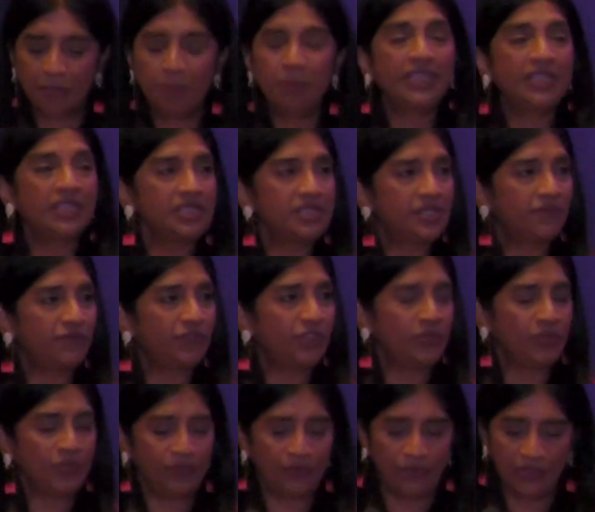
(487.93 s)
Because of
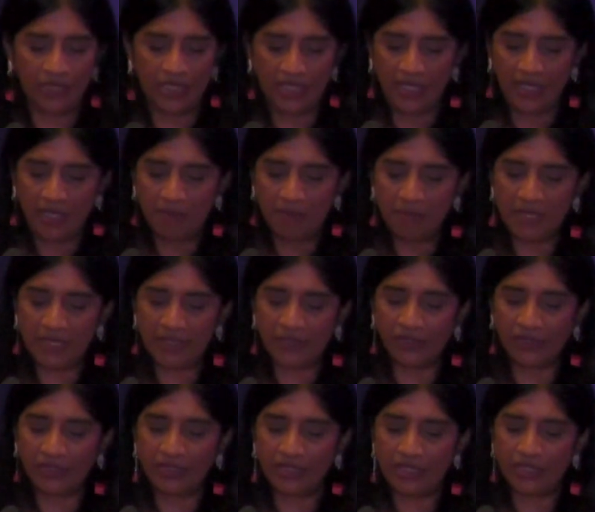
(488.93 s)
you,
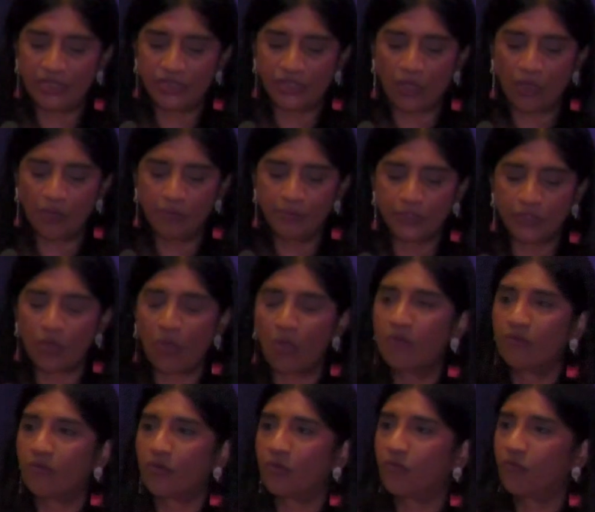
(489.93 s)
Maryland is home to
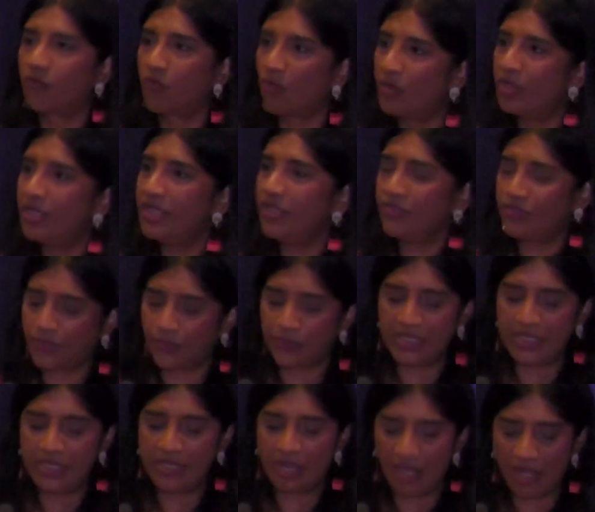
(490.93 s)
over
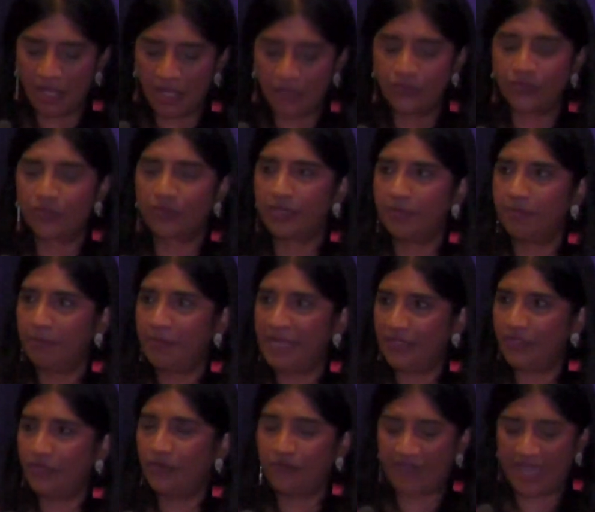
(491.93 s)
4,300
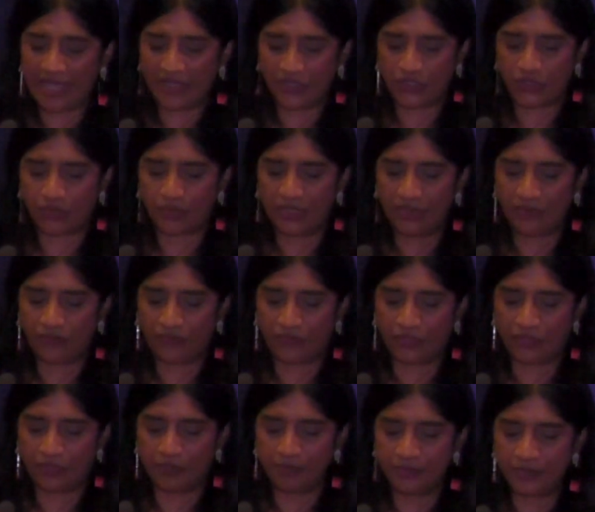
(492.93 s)
manufacturing
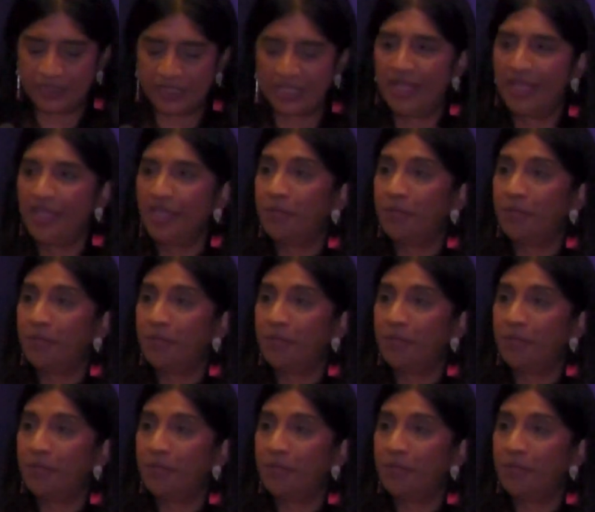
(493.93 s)
firms.